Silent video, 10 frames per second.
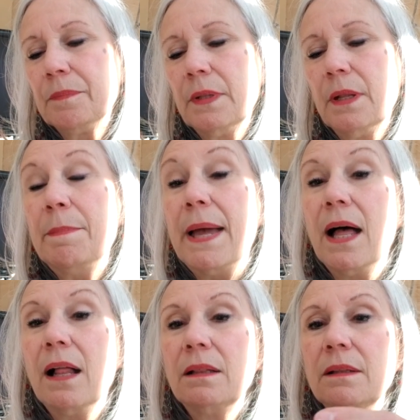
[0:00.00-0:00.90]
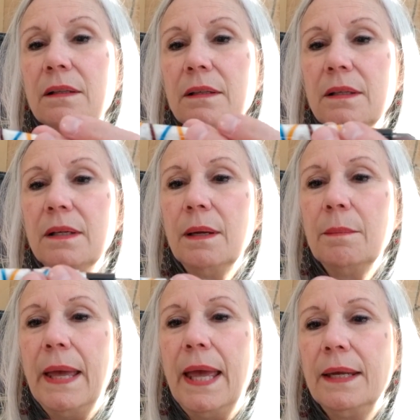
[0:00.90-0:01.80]
label
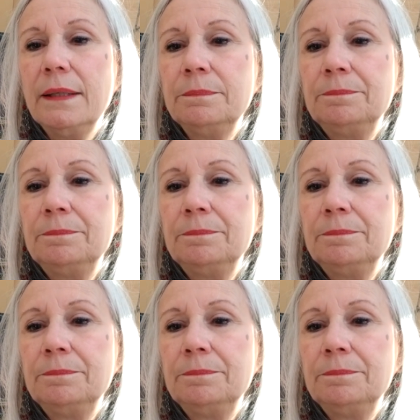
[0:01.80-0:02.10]
pen.